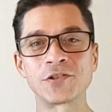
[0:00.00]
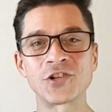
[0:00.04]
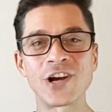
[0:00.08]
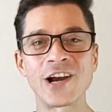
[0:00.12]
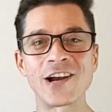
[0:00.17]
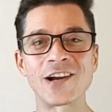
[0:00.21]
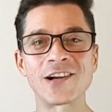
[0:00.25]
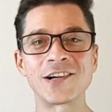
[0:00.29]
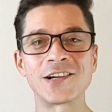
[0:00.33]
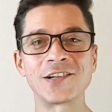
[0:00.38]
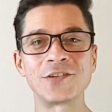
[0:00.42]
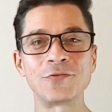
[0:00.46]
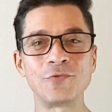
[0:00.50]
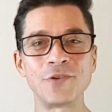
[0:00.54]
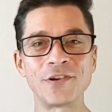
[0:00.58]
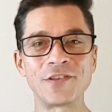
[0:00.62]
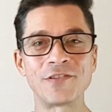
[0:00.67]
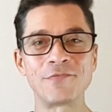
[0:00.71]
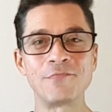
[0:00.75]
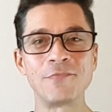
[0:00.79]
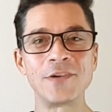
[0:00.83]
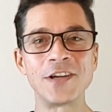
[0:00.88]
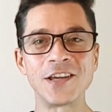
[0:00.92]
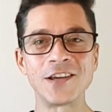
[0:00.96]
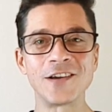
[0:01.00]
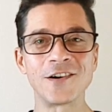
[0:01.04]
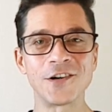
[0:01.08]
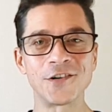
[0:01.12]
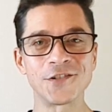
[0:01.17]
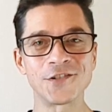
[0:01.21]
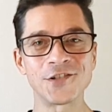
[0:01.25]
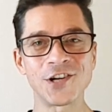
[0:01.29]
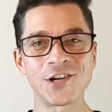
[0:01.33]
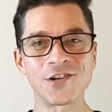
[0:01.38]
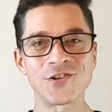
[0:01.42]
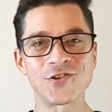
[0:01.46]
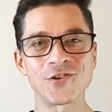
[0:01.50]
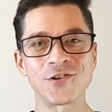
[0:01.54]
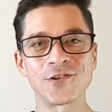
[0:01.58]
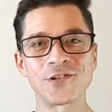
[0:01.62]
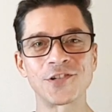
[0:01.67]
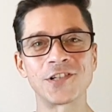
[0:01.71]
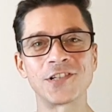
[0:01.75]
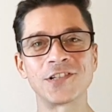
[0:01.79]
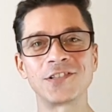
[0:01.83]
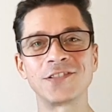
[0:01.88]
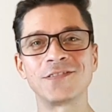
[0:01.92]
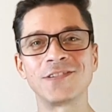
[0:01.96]
Jargon with me, OJ
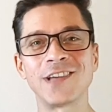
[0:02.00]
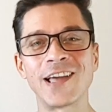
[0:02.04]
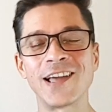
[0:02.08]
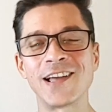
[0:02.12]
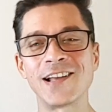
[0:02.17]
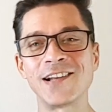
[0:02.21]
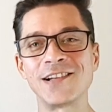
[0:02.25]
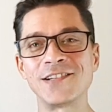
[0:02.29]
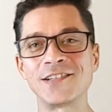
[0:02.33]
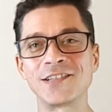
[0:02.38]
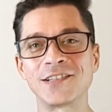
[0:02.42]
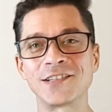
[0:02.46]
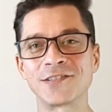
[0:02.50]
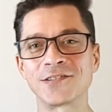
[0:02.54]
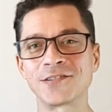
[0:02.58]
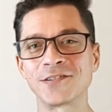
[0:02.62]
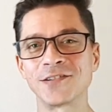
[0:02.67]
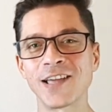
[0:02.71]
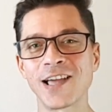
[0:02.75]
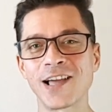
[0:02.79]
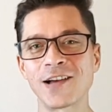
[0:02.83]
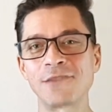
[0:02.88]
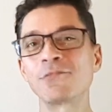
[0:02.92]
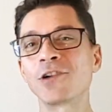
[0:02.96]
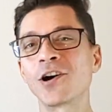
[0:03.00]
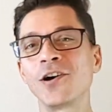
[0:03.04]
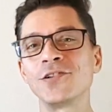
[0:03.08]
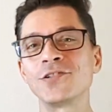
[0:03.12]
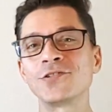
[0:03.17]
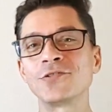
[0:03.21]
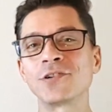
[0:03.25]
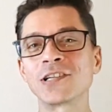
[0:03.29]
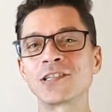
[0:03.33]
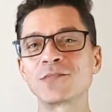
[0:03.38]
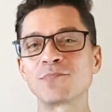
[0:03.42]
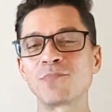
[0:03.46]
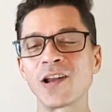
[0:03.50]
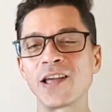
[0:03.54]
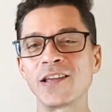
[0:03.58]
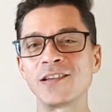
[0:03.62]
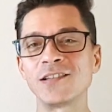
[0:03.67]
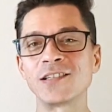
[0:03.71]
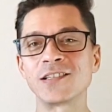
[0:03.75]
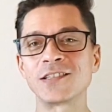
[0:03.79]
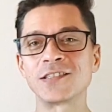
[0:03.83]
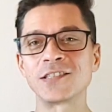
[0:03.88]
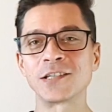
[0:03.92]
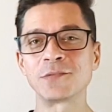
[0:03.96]
Jordan, and today I'm going to explain
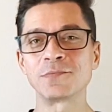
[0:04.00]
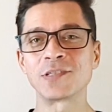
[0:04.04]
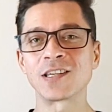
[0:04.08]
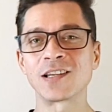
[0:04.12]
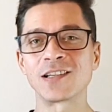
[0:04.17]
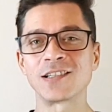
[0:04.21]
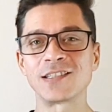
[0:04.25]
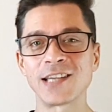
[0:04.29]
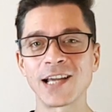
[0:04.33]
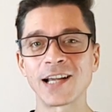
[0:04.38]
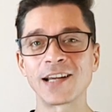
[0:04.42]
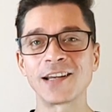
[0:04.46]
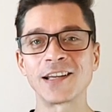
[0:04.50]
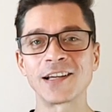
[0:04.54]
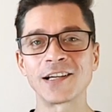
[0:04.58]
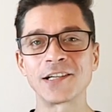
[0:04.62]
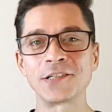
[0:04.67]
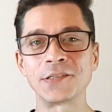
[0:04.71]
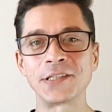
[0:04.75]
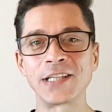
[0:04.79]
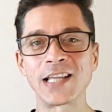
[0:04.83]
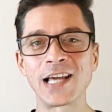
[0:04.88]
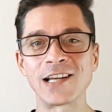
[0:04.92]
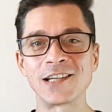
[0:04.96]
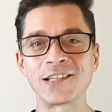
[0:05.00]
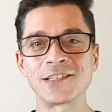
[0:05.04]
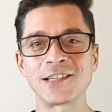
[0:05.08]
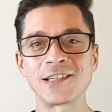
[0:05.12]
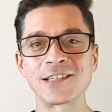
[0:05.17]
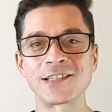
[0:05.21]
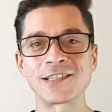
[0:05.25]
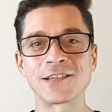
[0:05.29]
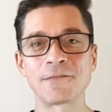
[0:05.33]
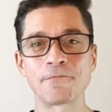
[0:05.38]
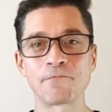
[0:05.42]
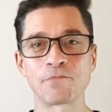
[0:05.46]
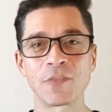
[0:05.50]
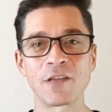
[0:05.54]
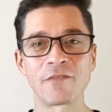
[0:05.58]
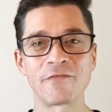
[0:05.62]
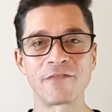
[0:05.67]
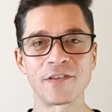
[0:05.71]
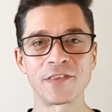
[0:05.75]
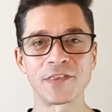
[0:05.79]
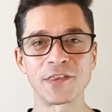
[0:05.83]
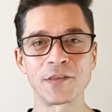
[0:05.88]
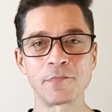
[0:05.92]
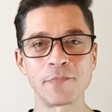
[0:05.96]
the terms technical analysis,
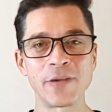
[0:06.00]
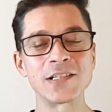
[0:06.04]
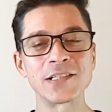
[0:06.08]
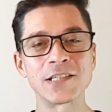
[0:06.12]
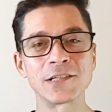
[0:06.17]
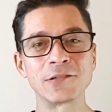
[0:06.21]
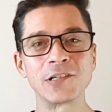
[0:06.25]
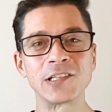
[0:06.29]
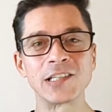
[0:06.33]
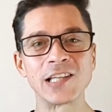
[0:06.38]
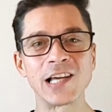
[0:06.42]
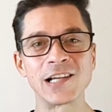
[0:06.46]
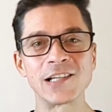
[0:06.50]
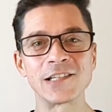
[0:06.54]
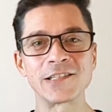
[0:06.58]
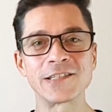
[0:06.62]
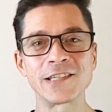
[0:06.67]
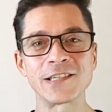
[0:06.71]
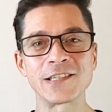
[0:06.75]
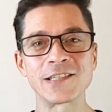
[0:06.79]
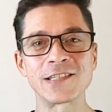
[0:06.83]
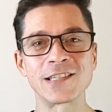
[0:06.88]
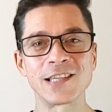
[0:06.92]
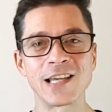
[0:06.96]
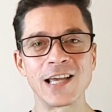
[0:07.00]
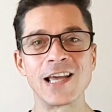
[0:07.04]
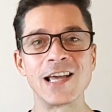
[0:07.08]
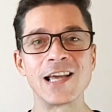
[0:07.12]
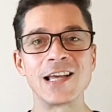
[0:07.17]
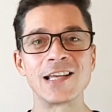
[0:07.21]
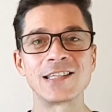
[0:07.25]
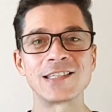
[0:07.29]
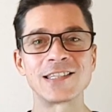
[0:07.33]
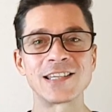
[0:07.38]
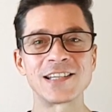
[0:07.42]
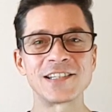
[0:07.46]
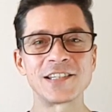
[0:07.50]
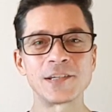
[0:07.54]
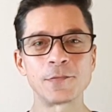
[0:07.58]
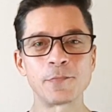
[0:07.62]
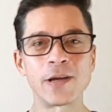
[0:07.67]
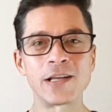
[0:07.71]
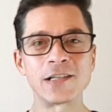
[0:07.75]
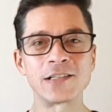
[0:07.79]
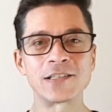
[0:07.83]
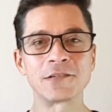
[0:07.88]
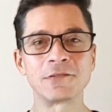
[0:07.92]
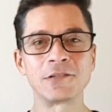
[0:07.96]
fundamental analysis,
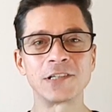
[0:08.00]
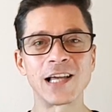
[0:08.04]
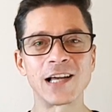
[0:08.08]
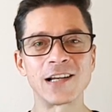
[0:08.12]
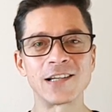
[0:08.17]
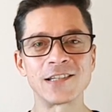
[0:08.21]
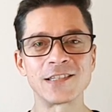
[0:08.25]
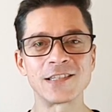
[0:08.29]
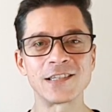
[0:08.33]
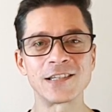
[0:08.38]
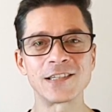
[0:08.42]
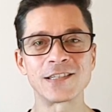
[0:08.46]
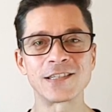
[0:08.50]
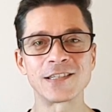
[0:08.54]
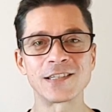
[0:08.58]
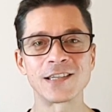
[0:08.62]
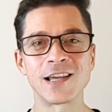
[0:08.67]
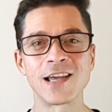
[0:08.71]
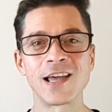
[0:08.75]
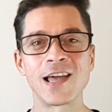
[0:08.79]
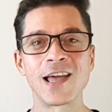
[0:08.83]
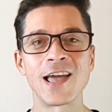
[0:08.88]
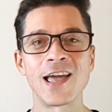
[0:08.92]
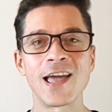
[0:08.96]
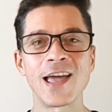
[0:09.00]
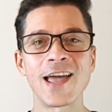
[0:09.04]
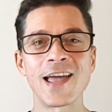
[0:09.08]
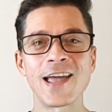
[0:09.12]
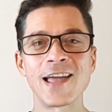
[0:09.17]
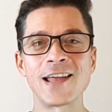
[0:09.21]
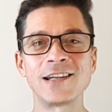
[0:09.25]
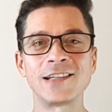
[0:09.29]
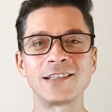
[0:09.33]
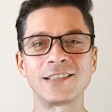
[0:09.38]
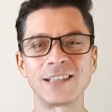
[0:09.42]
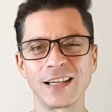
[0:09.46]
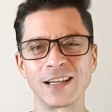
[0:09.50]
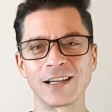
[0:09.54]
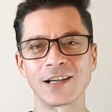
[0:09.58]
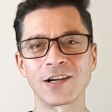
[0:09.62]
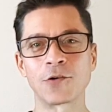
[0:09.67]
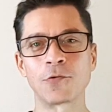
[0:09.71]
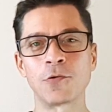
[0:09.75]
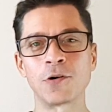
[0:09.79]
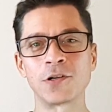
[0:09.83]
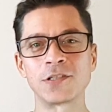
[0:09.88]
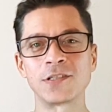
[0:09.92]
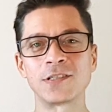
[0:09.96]
sentimental analysis, and
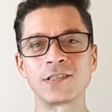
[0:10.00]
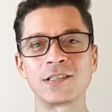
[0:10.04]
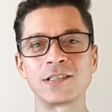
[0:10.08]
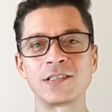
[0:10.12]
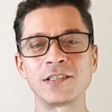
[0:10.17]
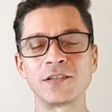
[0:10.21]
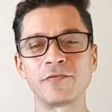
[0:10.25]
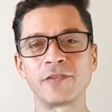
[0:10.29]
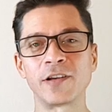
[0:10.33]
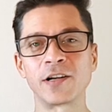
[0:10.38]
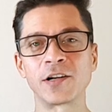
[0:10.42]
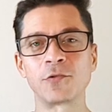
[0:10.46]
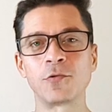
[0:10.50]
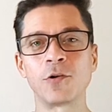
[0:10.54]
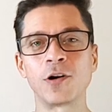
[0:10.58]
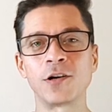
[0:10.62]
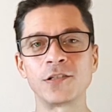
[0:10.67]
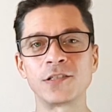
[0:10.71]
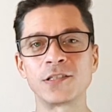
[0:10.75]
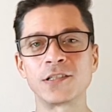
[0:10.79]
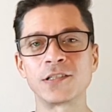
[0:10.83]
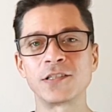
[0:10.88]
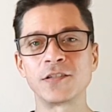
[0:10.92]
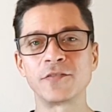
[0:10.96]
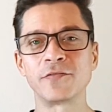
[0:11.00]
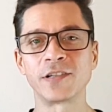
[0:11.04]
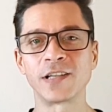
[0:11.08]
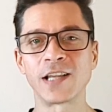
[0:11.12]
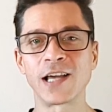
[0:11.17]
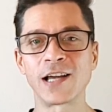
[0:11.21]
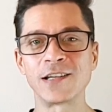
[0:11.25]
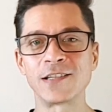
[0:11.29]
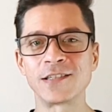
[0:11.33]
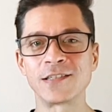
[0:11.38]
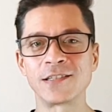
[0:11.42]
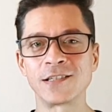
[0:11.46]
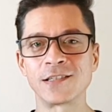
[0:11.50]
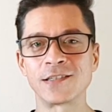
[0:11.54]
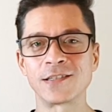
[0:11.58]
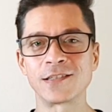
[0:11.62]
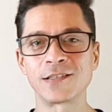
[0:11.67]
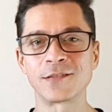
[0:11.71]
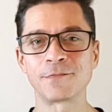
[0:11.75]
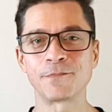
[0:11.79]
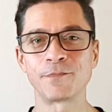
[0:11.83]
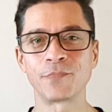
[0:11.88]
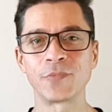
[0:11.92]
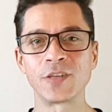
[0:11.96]
quantitative and qualitative
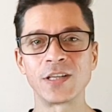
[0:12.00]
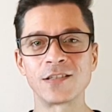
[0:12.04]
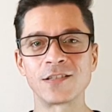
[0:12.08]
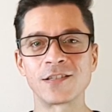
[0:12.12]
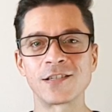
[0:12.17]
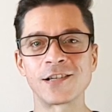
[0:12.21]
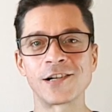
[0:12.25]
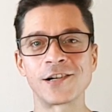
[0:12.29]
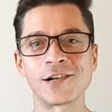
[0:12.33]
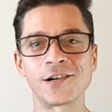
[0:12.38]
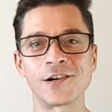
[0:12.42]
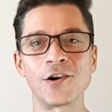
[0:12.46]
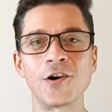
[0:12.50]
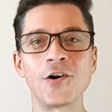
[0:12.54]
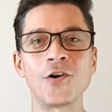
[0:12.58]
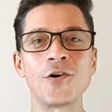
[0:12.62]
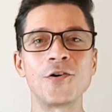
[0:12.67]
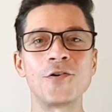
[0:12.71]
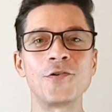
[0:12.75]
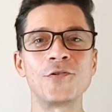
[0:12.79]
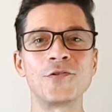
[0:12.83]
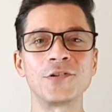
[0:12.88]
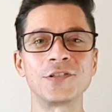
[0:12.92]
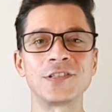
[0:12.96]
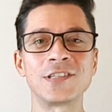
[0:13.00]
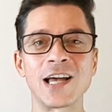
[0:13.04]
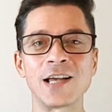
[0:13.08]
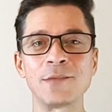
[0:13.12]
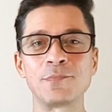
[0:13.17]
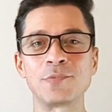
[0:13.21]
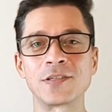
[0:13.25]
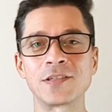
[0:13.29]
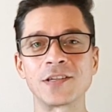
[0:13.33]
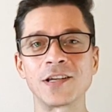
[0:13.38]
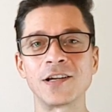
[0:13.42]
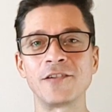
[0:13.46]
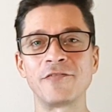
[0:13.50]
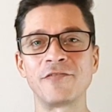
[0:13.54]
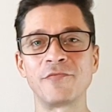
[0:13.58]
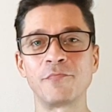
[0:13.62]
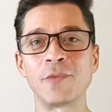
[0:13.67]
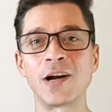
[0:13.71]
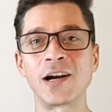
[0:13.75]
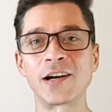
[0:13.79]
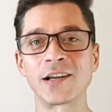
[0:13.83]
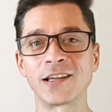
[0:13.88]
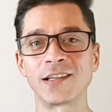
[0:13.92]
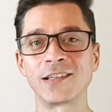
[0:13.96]
analysis. These are all types of
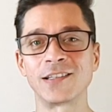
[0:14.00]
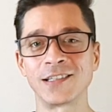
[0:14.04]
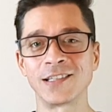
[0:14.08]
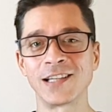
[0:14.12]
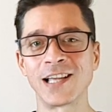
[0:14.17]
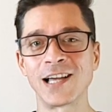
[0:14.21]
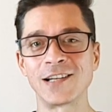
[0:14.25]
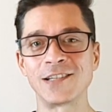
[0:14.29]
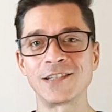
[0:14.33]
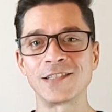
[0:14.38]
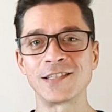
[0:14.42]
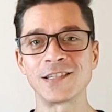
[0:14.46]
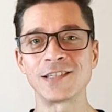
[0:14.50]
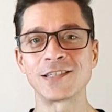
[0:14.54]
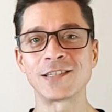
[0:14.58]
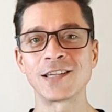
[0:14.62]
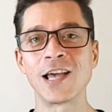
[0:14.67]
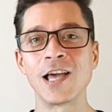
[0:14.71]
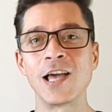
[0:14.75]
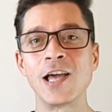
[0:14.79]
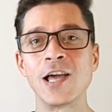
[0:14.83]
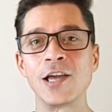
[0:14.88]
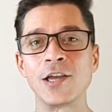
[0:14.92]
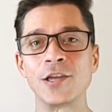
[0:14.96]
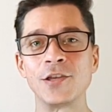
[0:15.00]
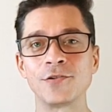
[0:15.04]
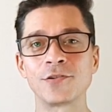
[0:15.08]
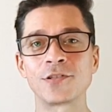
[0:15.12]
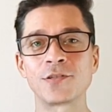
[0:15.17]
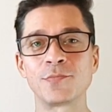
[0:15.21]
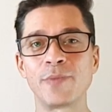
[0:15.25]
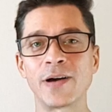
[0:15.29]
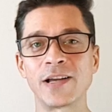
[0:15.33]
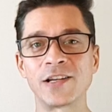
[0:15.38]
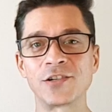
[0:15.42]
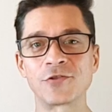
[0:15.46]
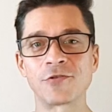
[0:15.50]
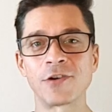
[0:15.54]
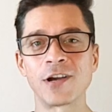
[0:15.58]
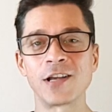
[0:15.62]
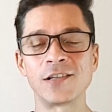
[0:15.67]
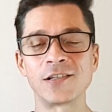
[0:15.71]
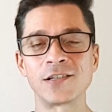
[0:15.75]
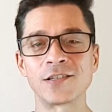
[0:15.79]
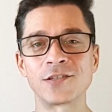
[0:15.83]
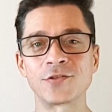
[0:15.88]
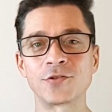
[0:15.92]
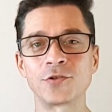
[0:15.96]
market analysis used by
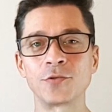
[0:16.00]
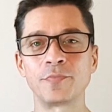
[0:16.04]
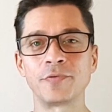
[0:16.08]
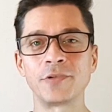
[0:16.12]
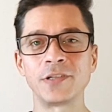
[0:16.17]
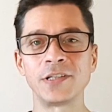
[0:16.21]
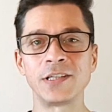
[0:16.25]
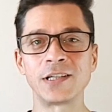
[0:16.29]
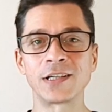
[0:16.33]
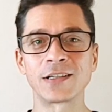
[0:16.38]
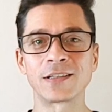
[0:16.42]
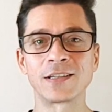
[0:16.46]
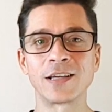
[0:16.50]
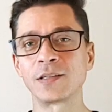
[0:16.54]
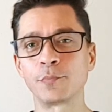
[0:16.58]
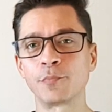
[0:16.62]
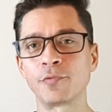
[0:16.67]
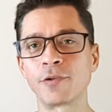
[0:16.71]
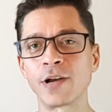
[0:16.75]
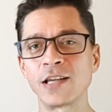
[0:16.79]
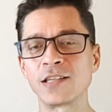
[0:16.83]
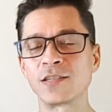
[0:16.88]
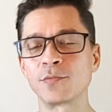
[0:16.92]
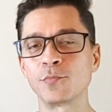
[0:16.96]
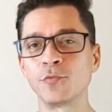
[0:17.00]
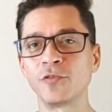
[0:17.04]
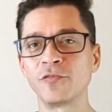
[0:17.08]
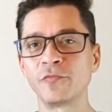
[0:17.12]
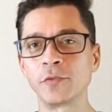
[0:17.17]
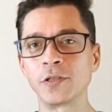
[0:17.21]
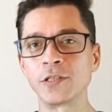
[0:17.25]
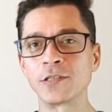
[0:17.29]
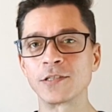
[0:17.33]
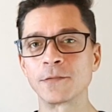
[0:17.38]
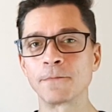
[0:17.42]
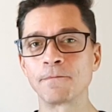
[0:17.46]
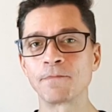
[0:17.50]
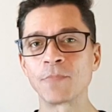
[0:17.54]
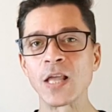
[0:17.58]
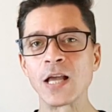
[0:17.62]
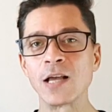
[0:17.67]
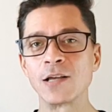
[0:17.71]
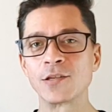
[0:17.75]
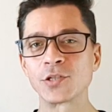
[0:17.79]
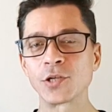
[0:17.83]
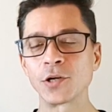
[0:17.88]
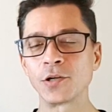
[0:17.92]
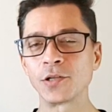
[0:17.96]
traders to predict price movements,
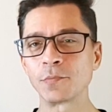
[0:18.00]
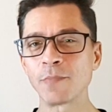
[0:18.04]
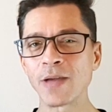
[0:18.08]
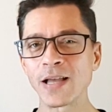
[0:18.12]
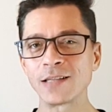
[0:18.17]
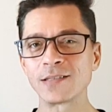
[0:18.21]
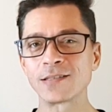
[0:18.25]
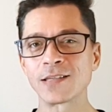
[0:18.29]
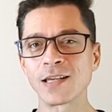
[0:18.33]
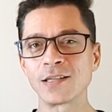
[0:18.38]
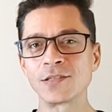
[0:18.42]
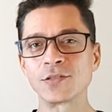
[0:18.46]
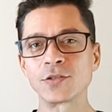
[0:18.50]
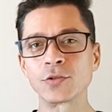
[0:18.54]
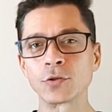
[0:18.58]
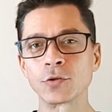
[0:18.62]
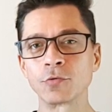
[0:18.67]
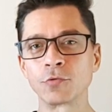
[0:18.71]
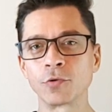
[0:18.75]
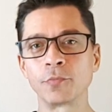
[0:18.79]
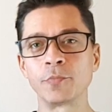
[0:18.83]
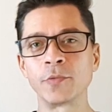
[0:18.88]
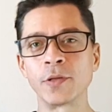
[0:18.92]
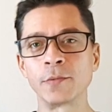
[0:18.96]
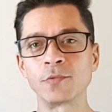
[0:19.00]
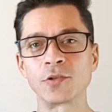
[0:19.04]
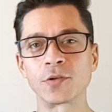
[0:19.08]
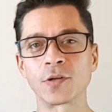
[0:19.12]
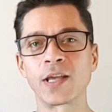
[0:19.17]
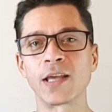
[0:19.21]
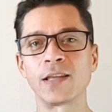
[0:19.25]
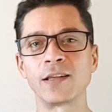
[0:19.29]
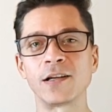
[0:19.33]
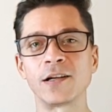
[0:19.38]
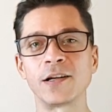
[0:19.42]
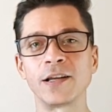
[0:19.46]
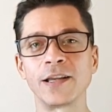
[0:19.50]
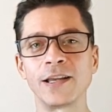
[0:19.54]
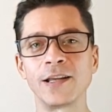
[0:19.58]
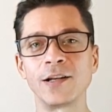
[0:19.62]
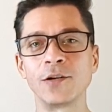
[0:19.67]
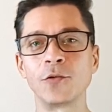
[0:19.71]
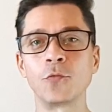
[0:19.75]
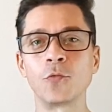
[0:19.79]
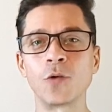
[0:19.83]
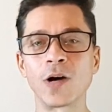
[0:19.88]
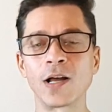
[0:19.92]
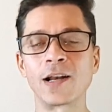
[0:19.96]
so it makes sense to group them together
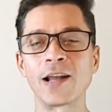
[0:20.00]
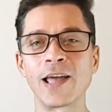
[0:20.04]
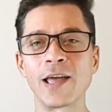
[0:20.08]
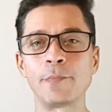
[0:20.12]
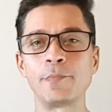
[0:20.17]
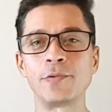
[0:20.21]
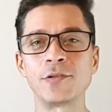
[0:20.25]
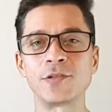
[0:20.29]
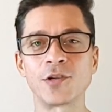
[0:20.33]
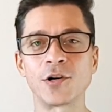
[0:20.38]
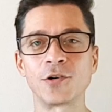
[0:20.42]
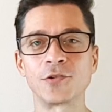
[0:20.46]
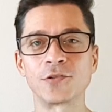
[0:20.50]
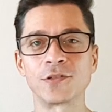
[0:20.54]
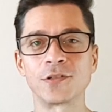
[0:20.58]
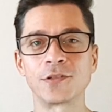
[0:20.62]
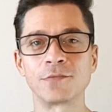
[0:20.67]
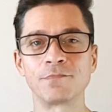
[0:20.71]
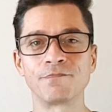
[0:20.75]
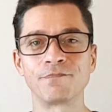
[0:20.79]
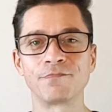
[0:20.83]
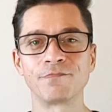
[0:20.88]
in one episode.